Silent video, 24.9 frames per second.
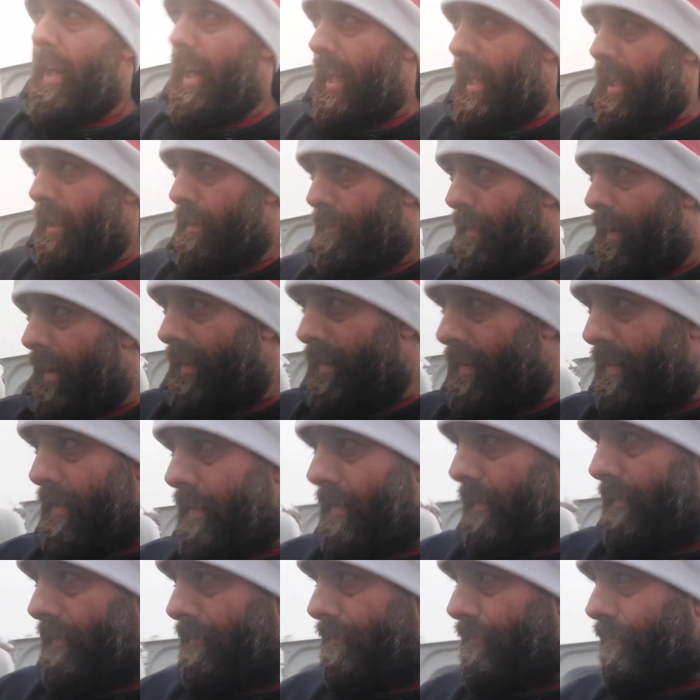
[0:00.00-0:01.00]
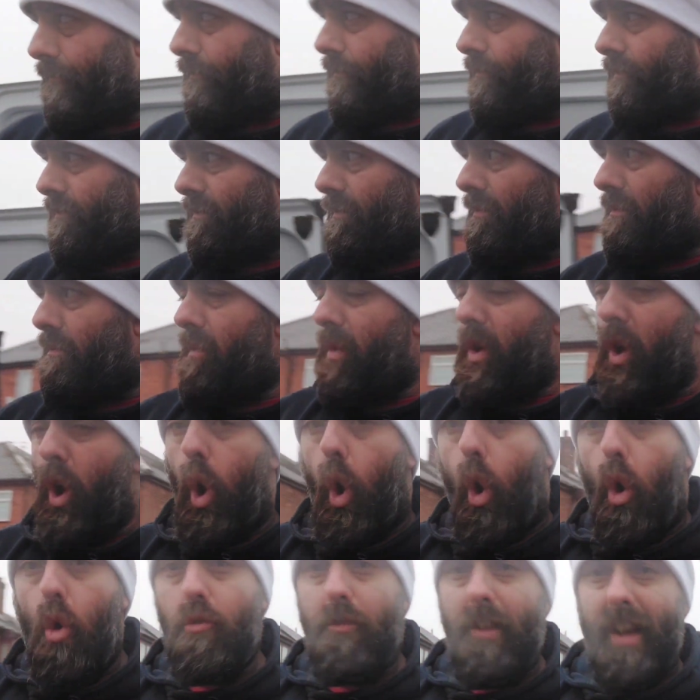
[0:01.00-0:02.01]
heater fans
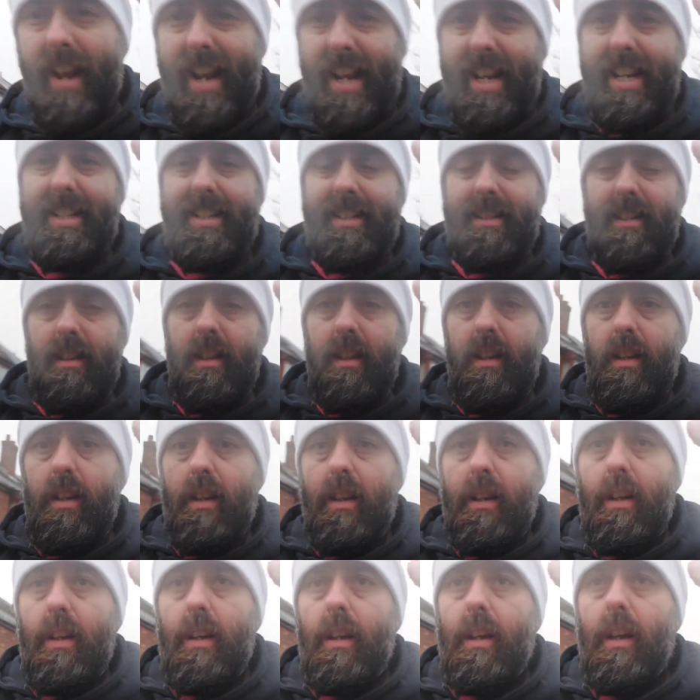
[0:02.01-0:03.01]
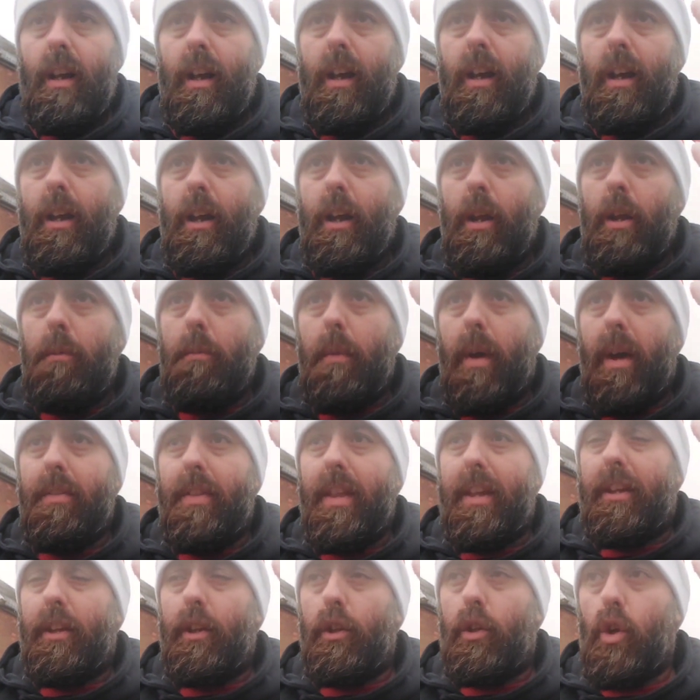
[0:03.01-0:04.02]
overheat,
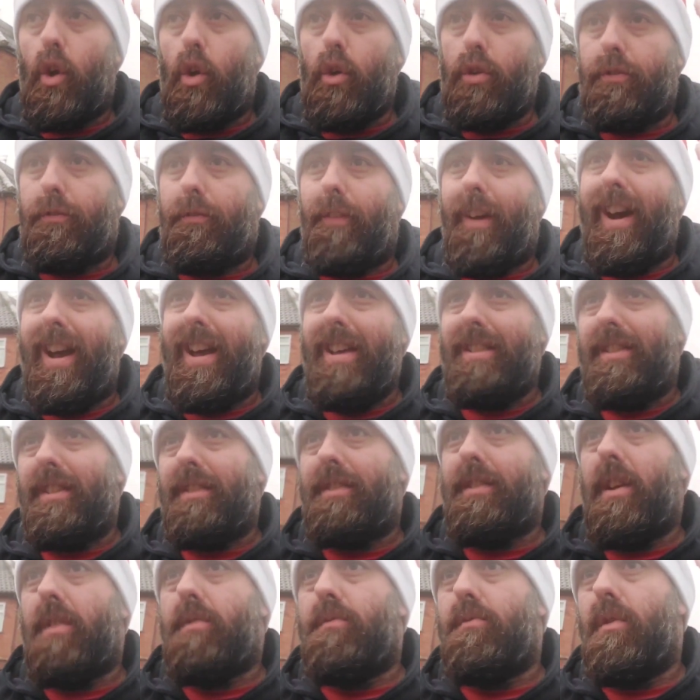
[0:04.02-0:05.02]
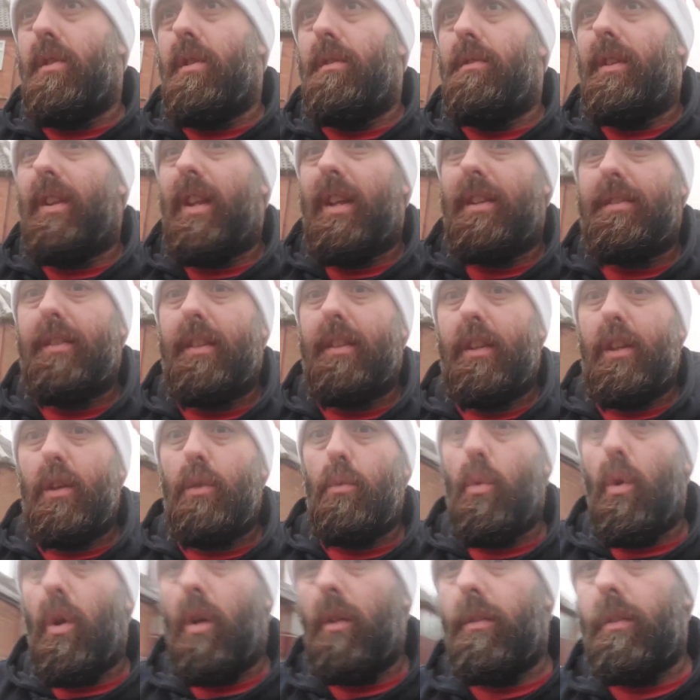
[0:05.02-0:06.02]
and they can cause fires, etc., and the last thing
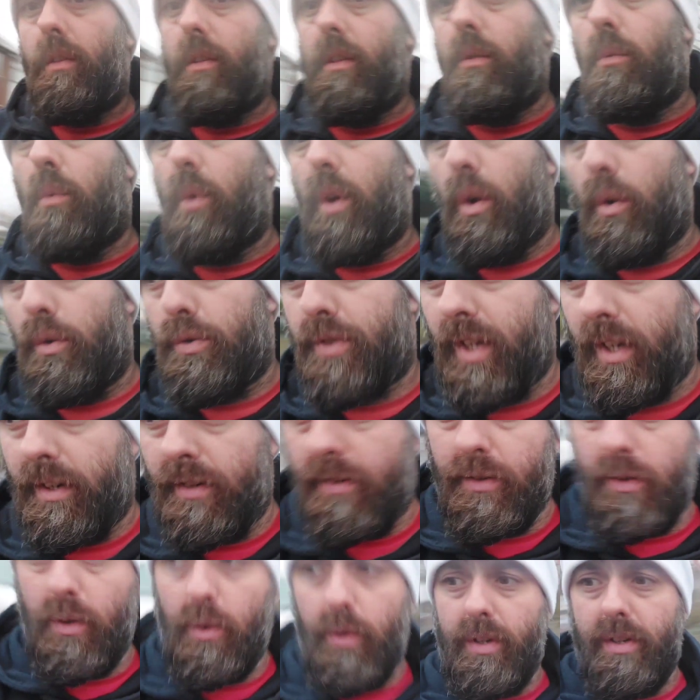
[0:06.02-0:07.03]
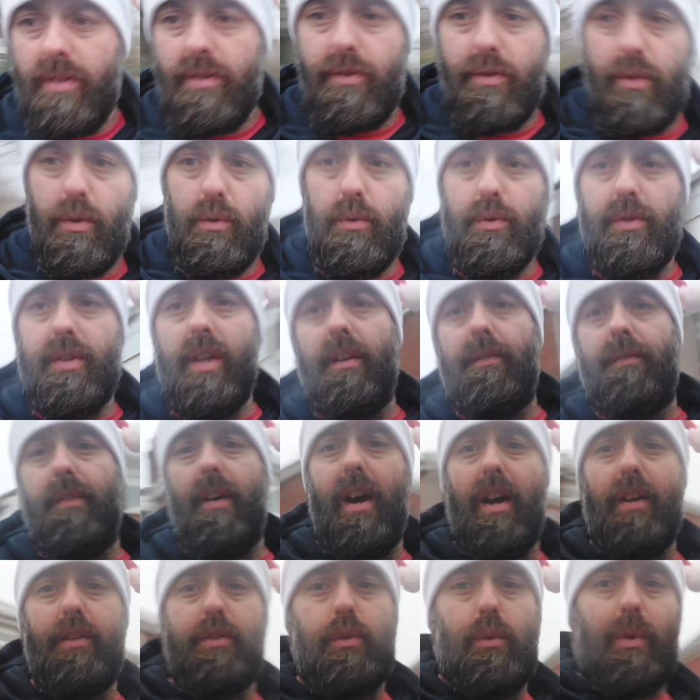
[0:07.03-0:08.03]
you want when all said and done is to set
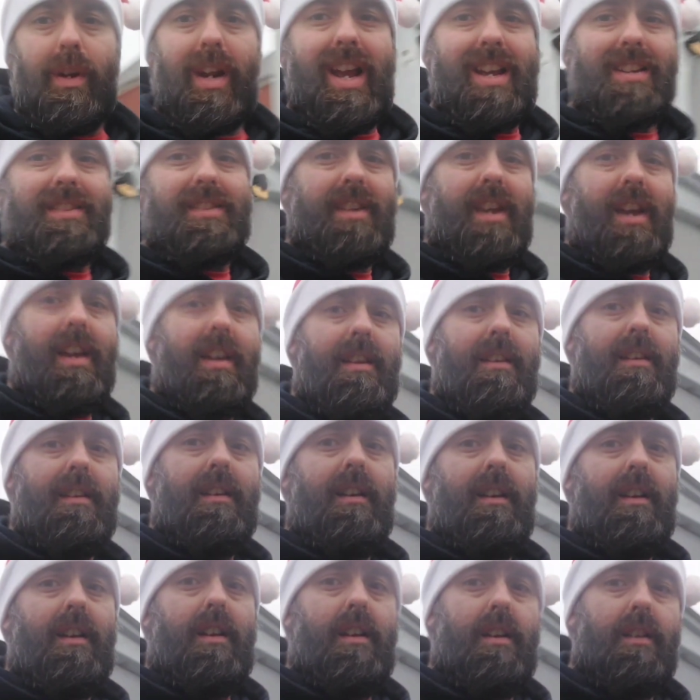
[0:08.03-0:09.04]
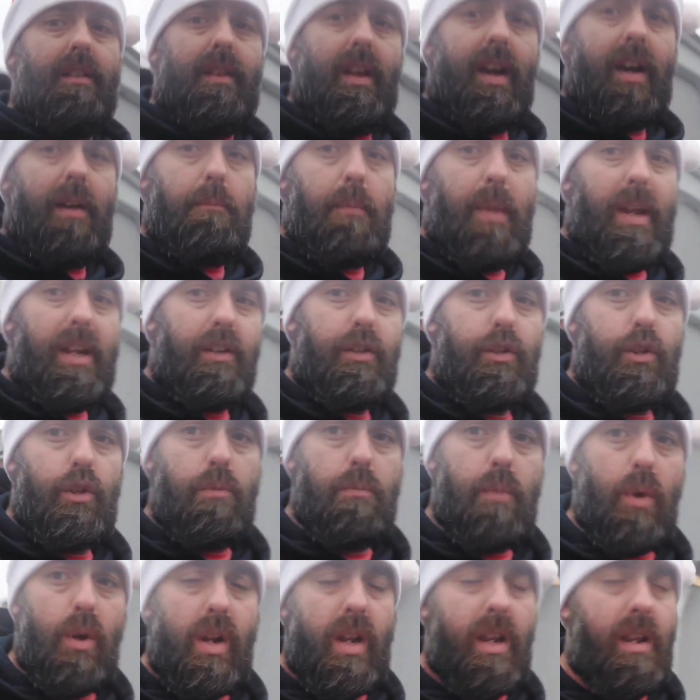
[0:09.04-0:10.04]
fire to an asset that makes
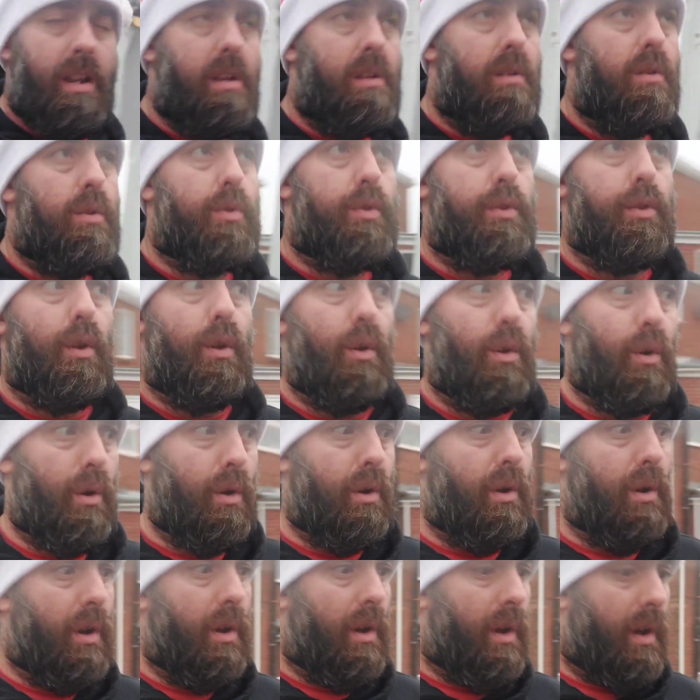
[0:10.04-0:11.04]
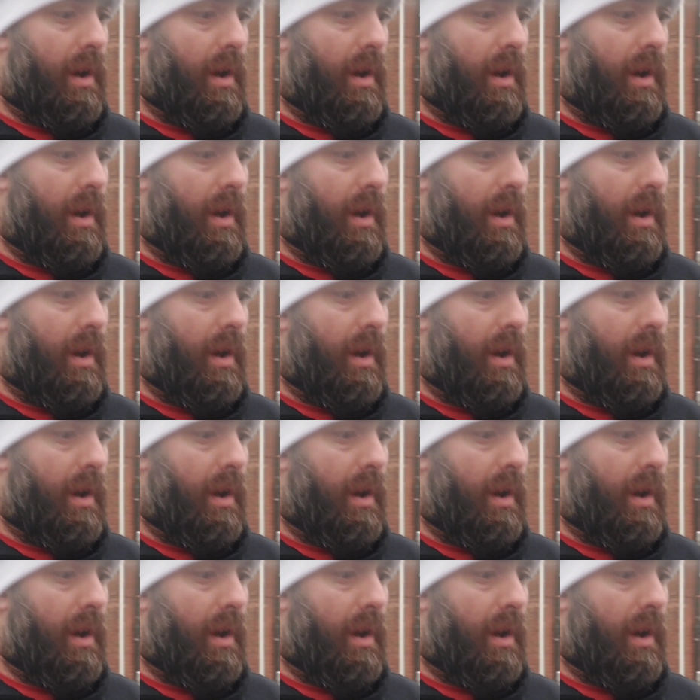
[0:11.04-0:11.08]
you money. So